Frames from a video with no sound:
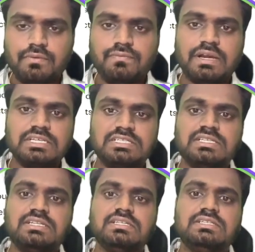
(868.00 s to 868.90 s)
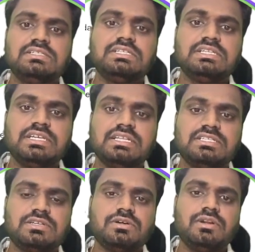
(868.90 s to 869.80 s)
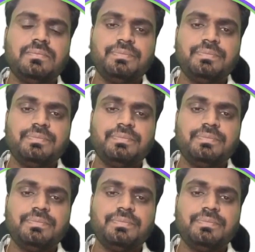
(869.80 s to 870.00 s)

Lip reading: functional details and all.